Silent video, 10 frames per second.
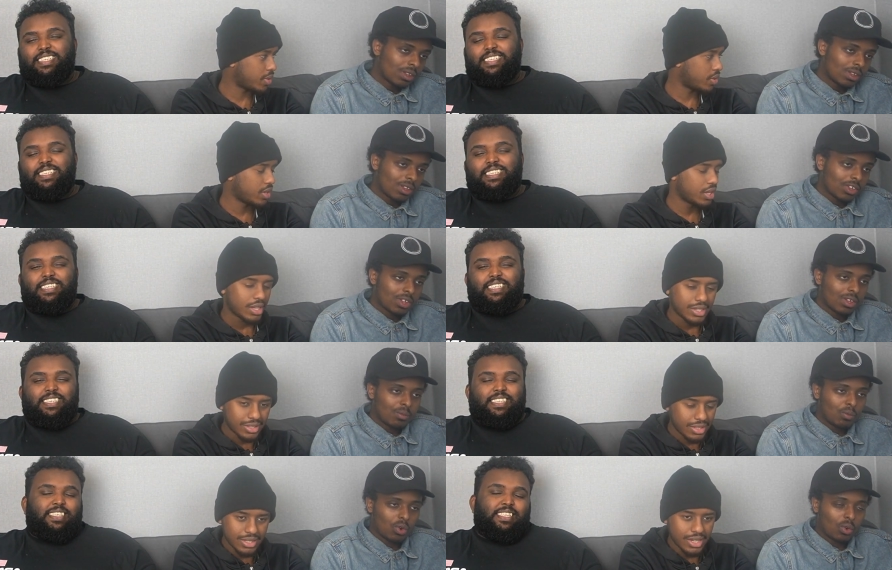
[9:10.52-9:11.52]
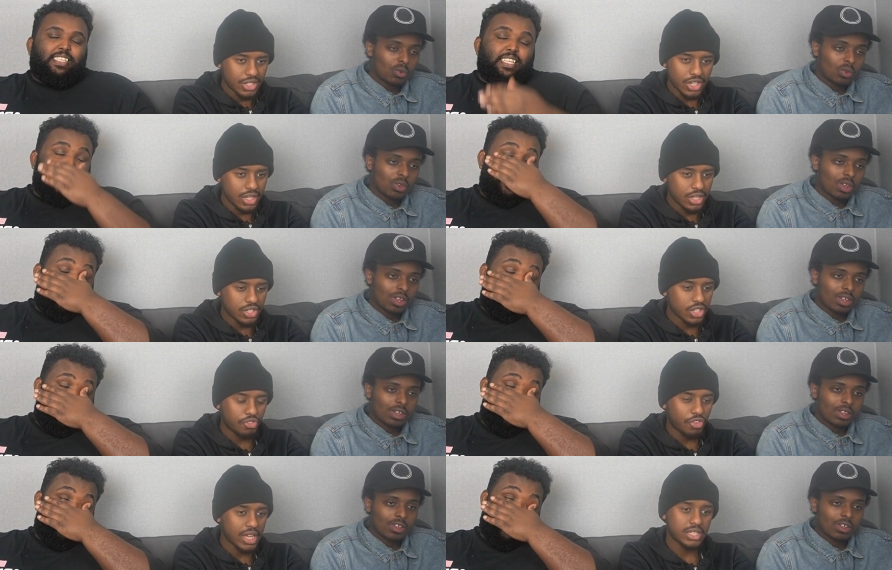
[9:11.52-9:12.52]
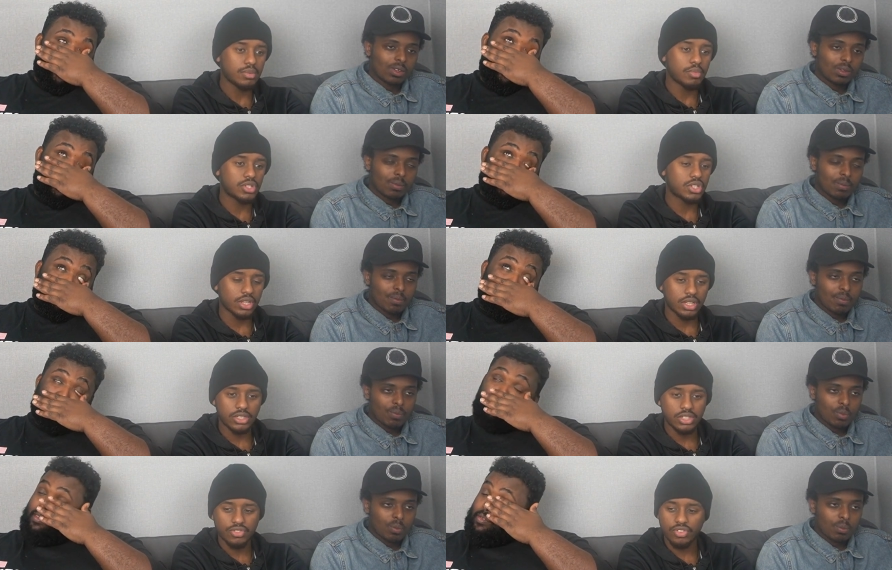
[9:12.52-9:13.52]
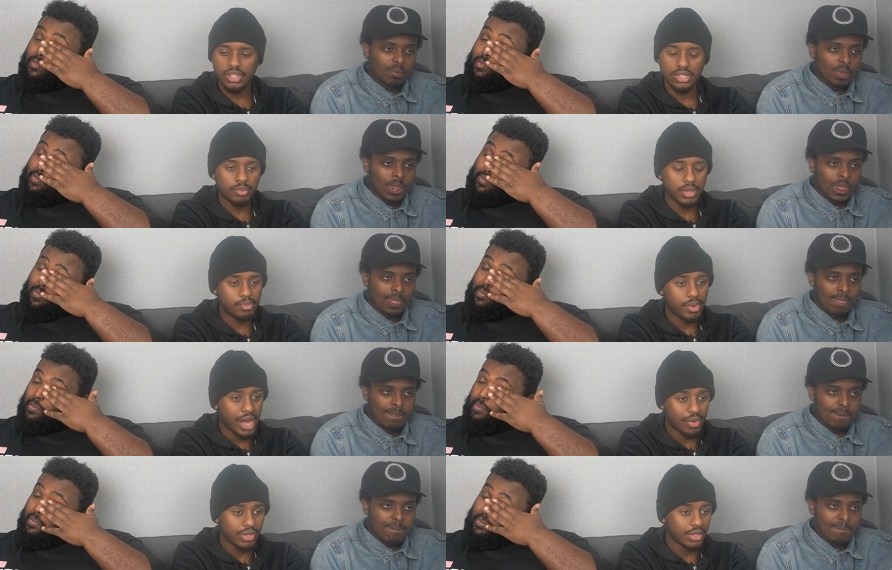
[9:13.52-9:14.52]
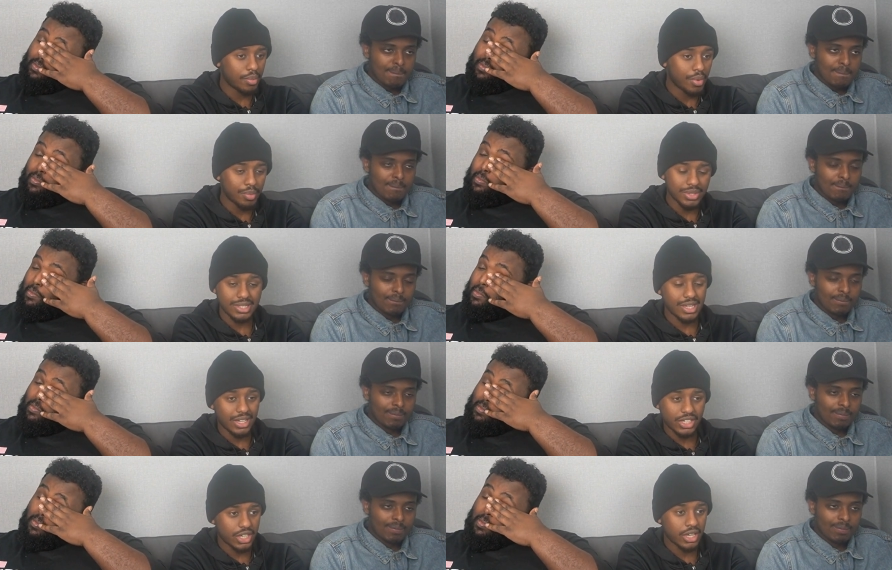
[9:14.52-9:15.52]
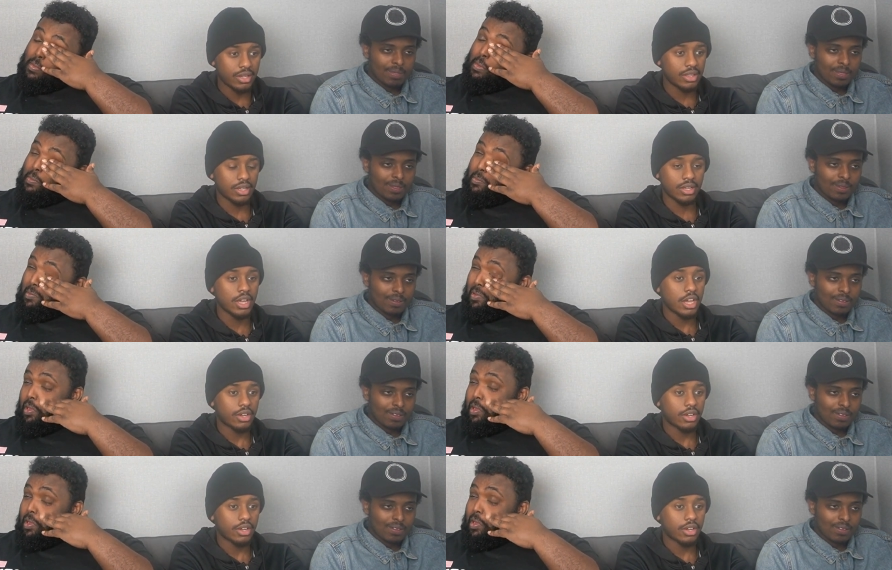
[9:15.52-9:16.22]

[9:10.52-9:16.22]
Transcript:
Speaker 1: about? Bro, Literally, he's just flexing muscle. He's just feeling a bit powered in the moment. He ain't shit in the